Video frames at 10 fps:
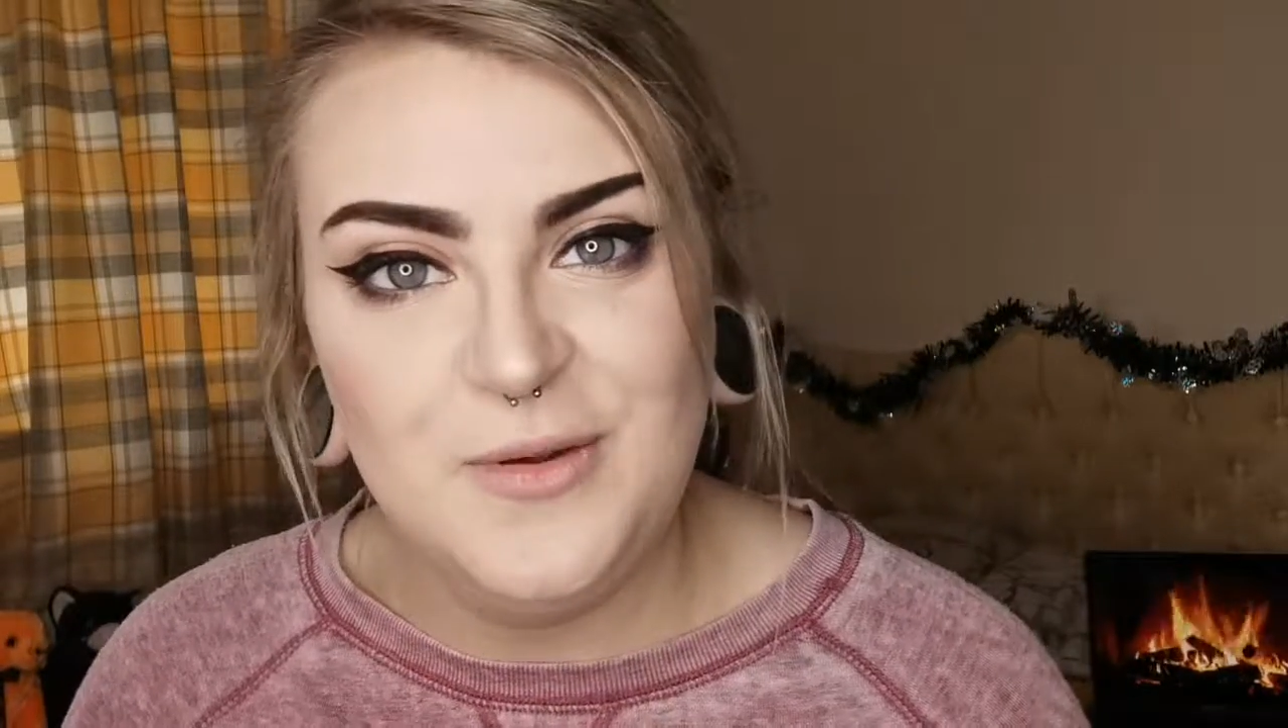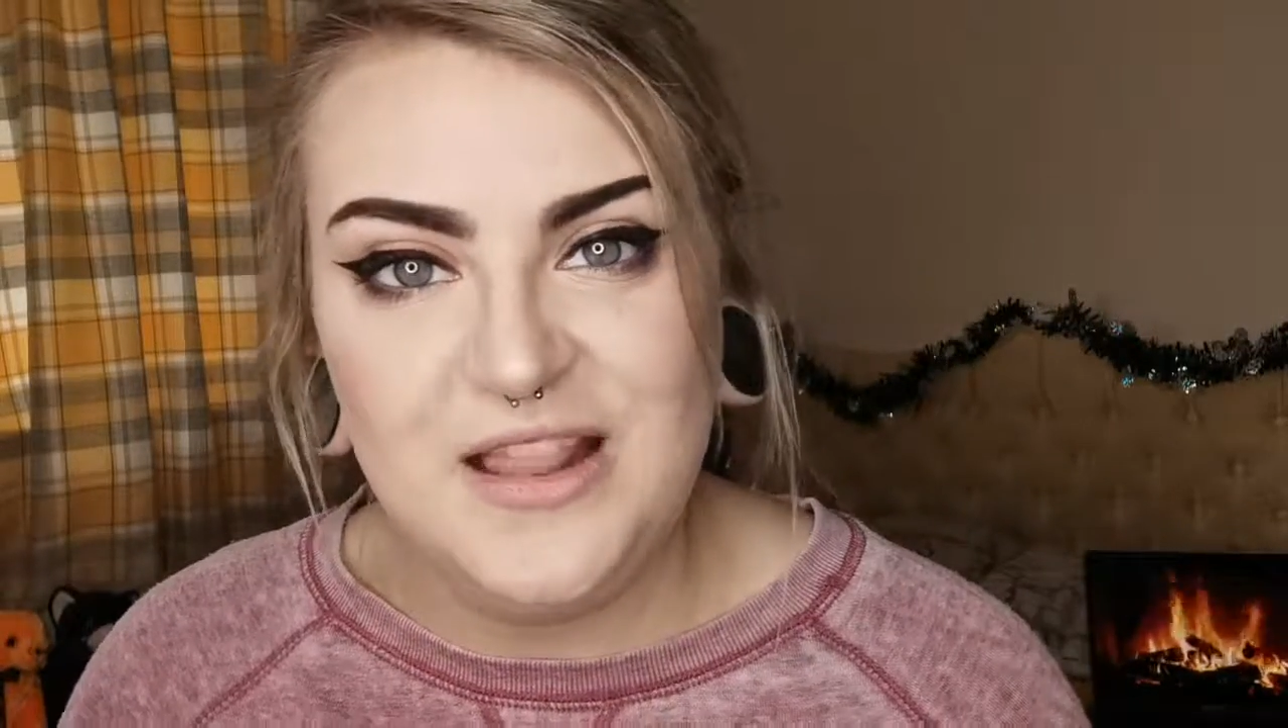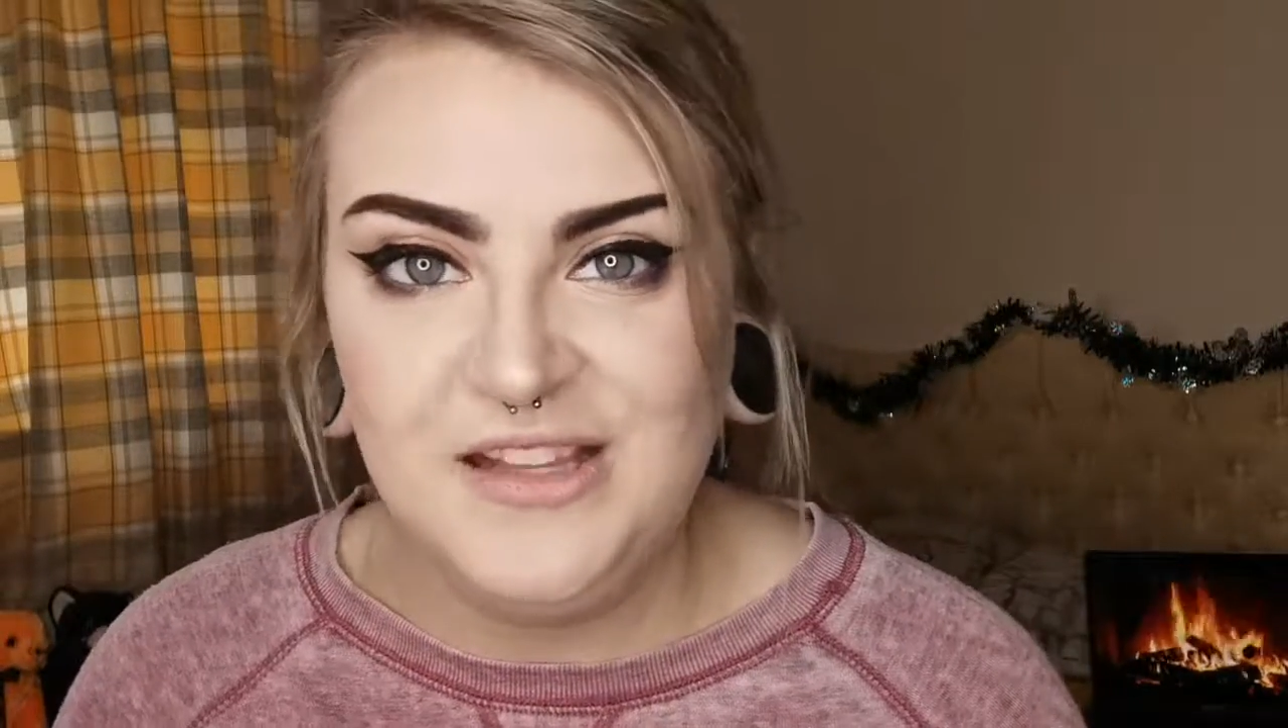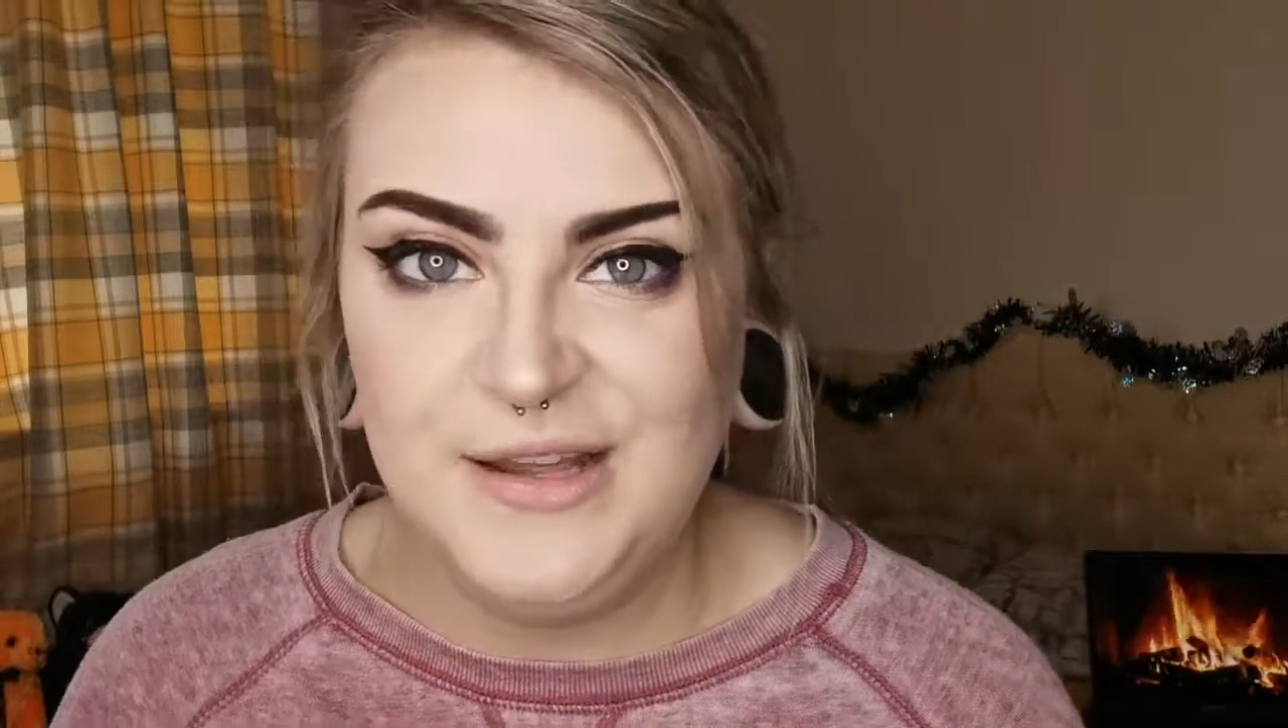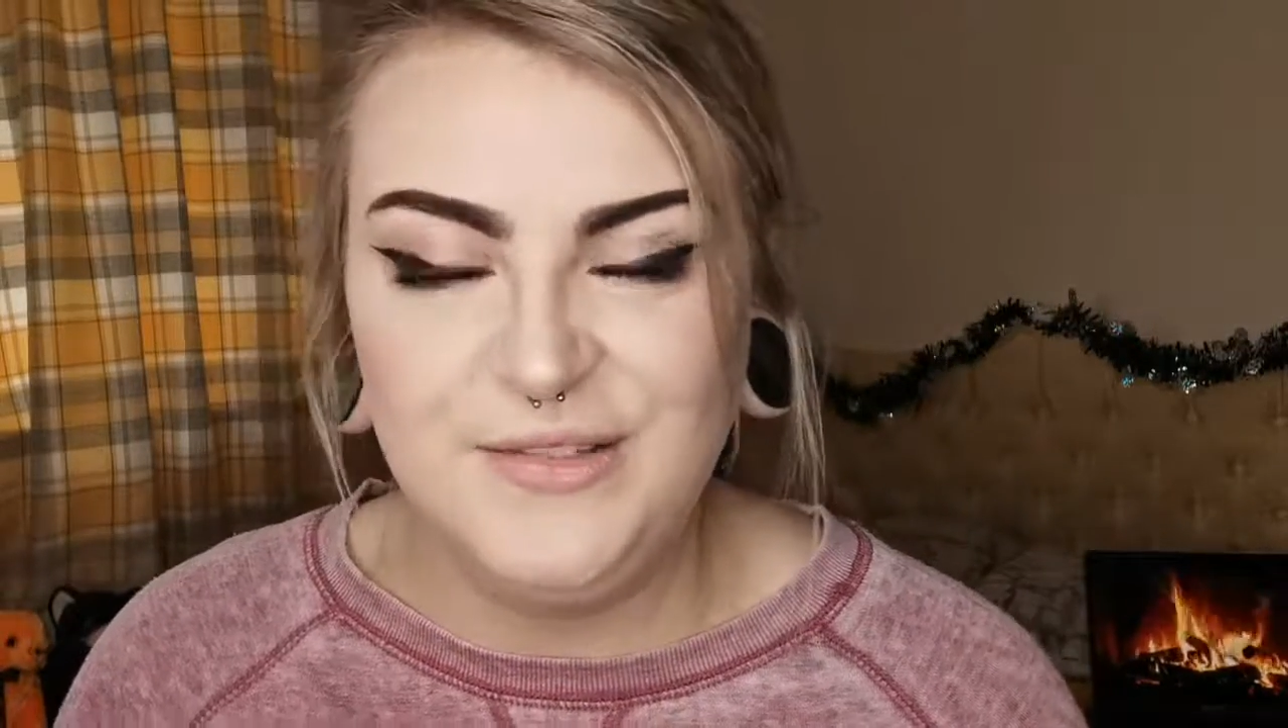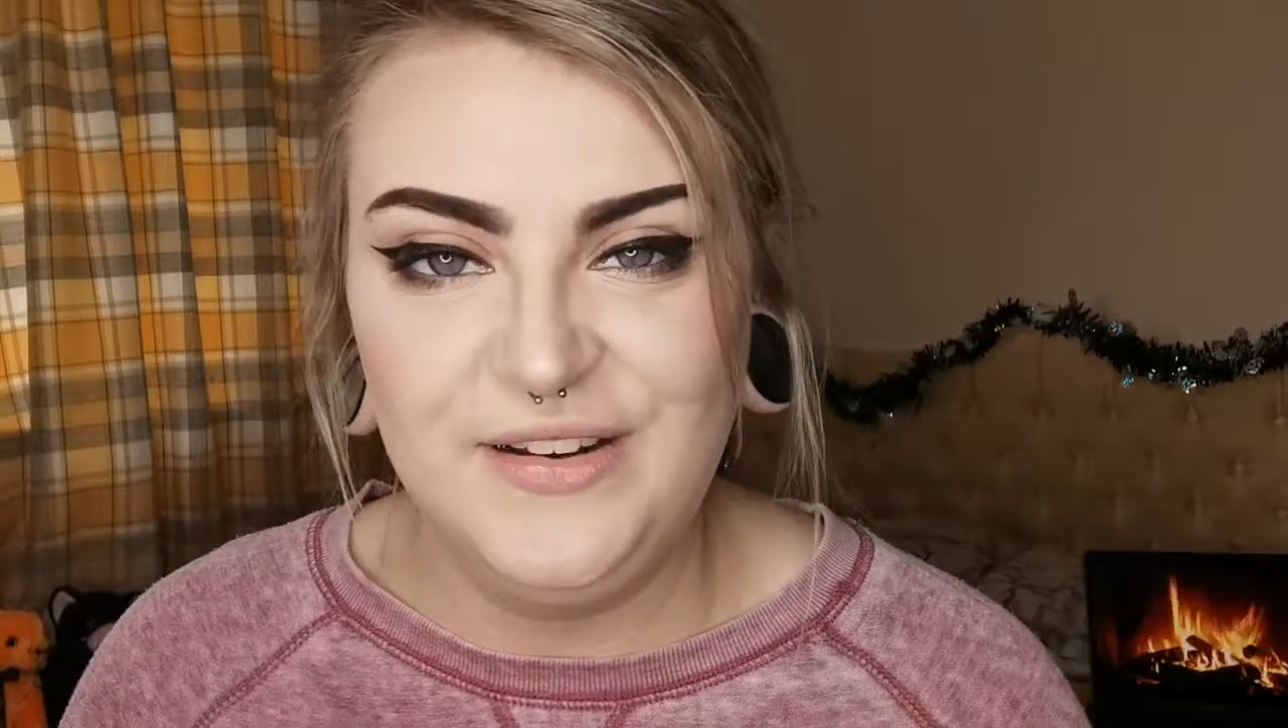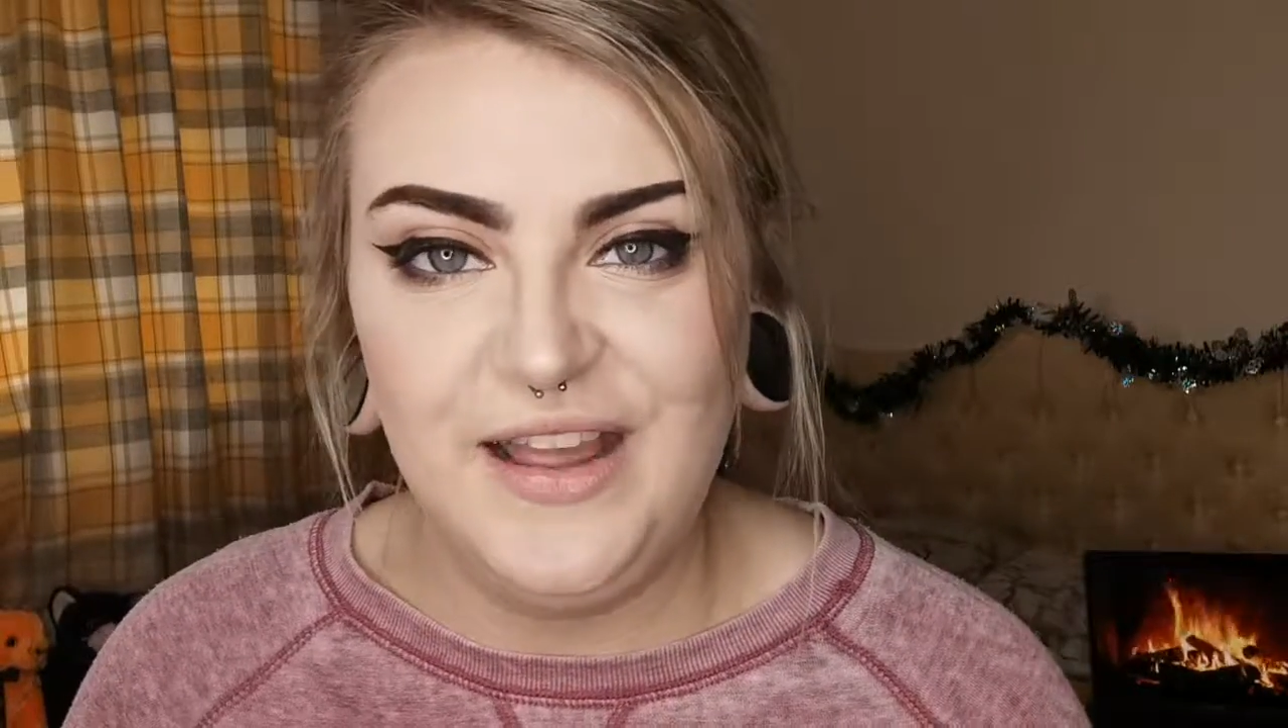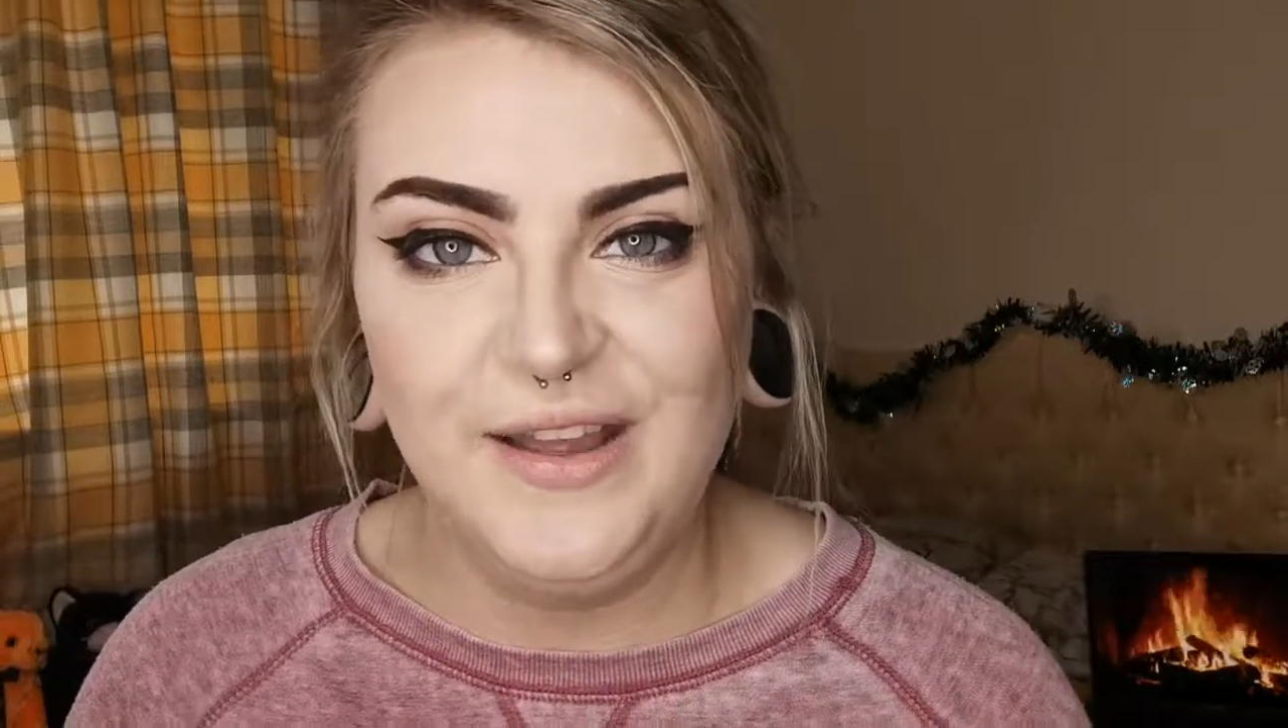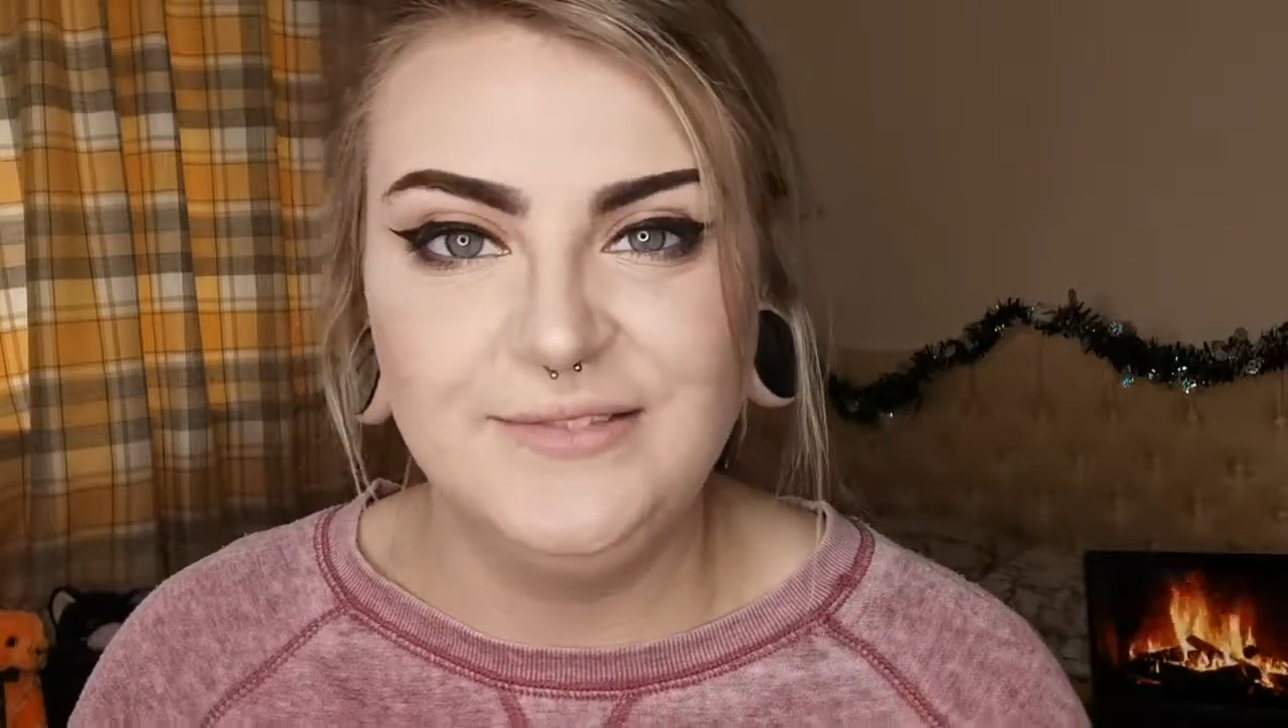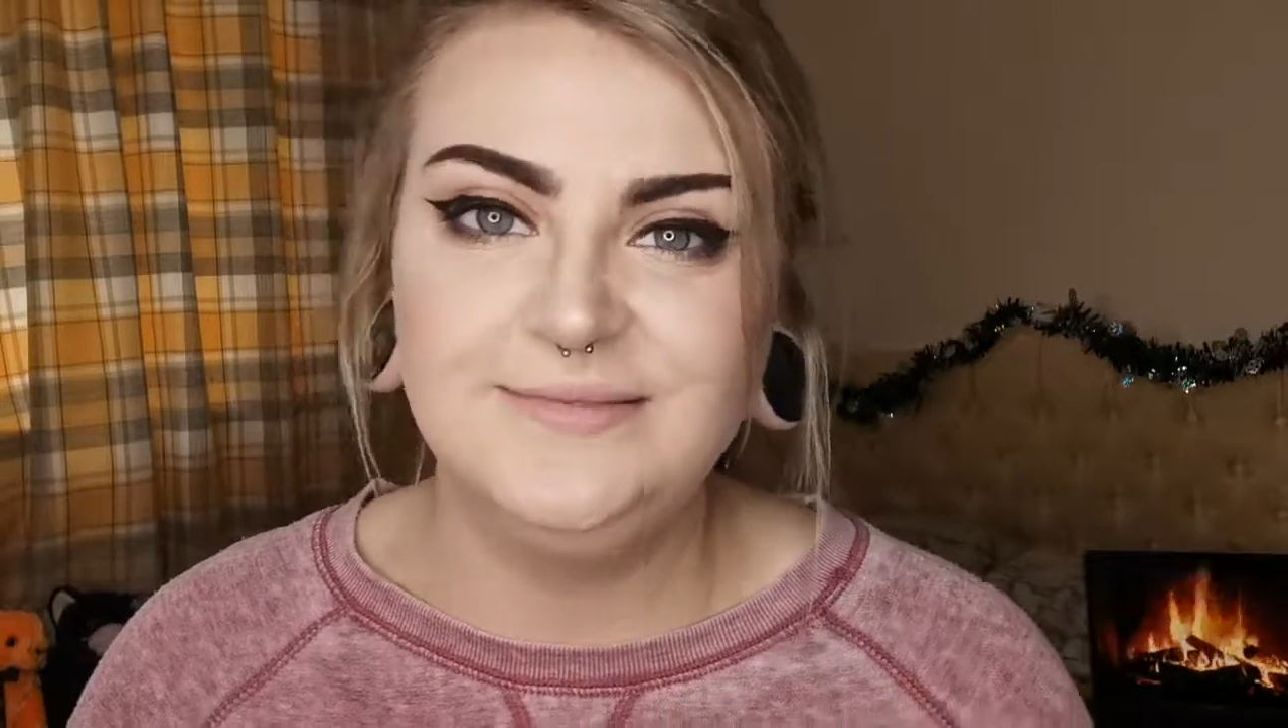in the next video.